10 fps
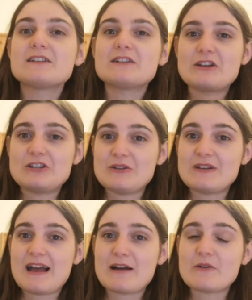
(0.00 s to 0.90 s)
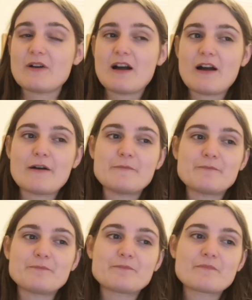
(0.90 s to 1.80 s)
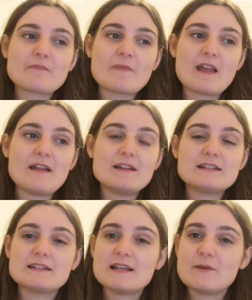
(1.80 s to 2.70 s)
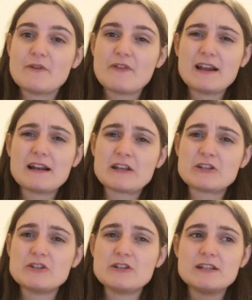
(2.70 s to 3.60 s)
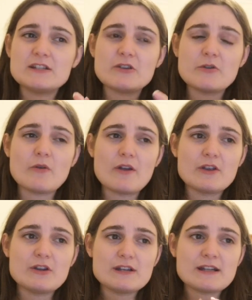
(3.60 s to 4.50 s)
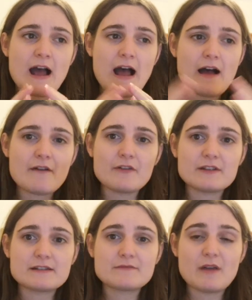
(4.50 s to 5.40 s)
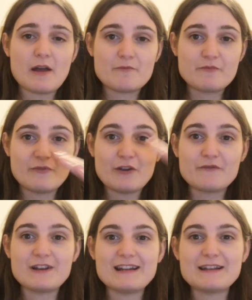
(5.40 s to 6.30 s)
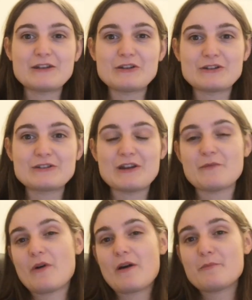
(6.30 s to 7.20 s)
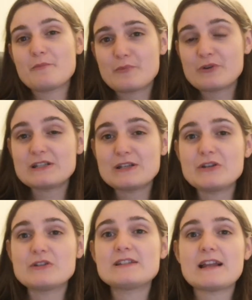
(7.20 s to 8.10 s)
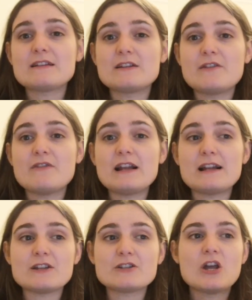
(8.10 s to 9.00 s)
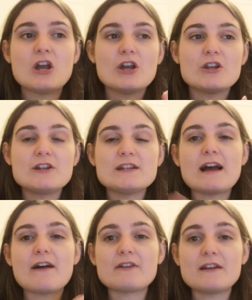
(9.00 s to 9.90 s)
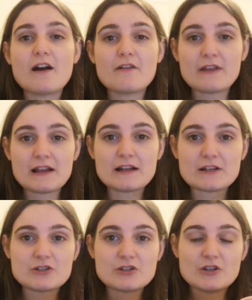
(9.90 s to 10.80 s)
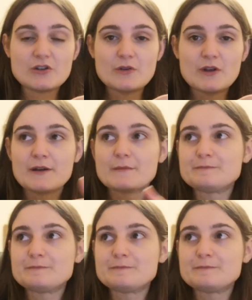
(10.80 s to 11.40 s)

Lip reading: than I do now. And it's the same with English. You need to have a really good, well, a pretty good standard of English. You need to have enough English to